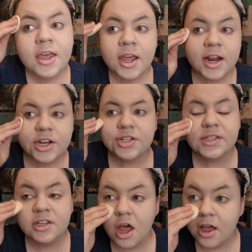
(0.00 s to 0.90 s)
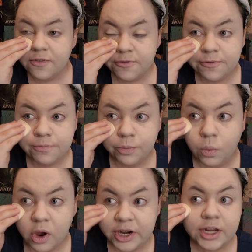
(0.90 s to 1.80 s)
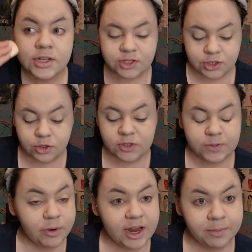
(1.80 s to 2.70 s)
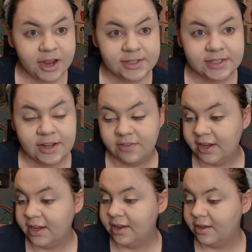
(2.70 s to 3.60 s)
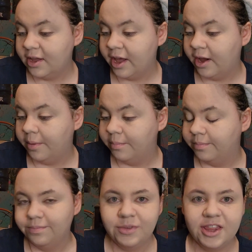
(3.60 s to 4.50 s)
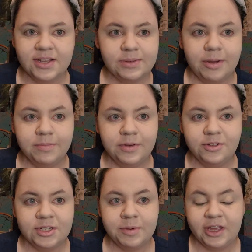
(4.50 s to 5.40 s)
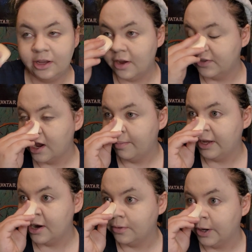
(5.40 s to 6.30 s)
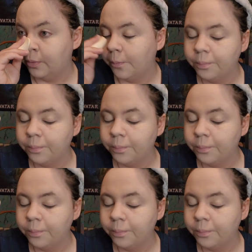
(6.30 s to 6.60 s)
And I just love wanting to spread positivity. This might just be getting off topic, I don't know.